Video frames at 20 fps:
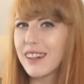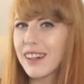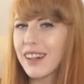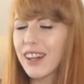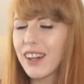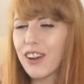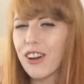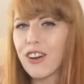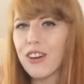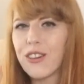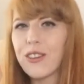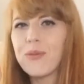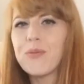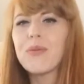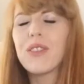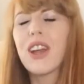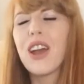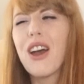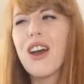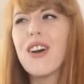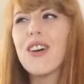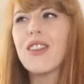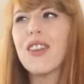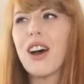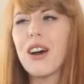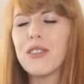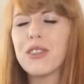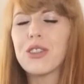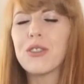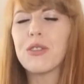You know,
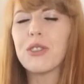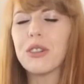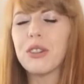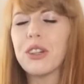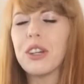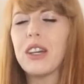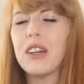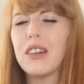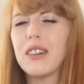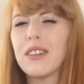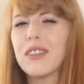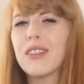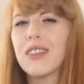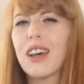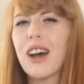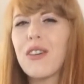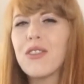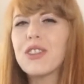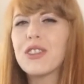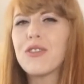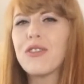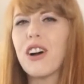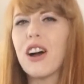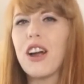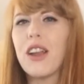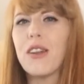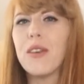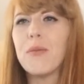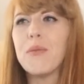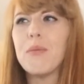that was
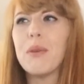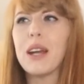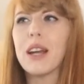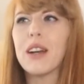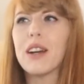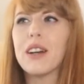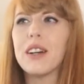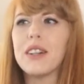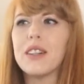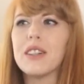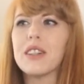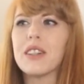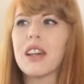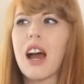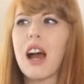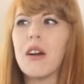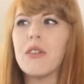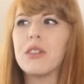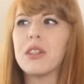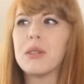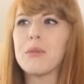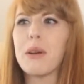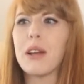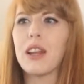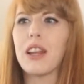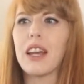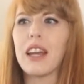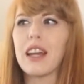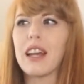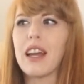fun because I would
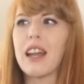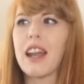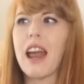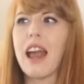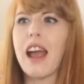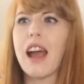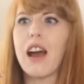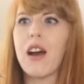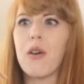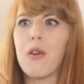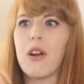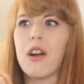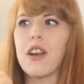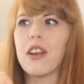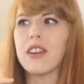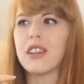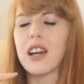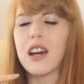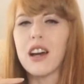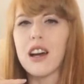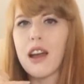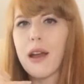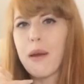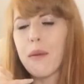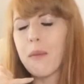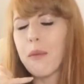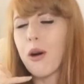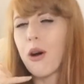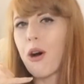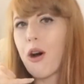spend like an hour at a
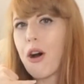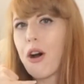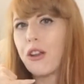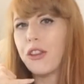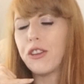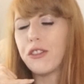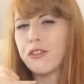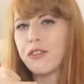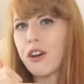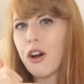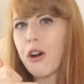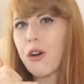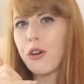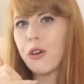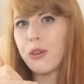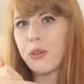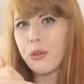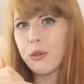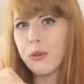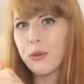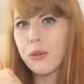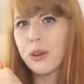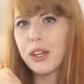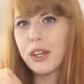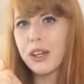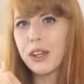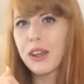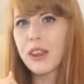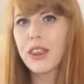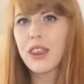time on the phone
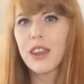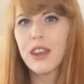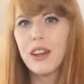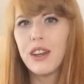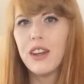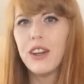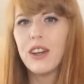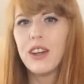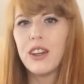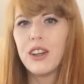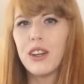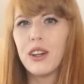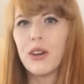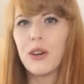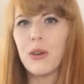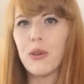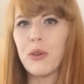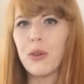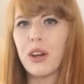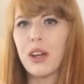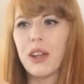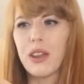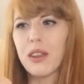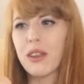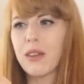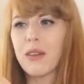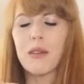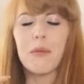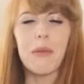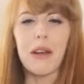with
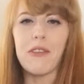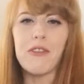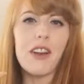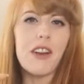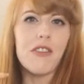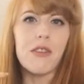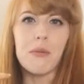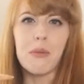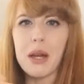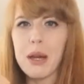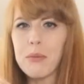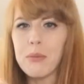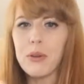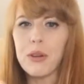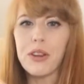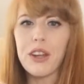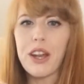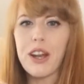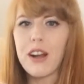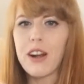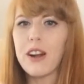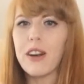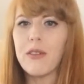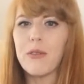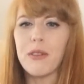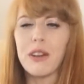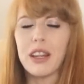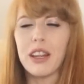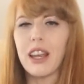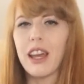my favorite people there,
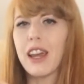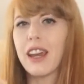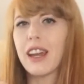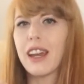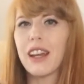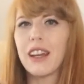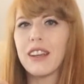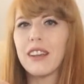and we'd like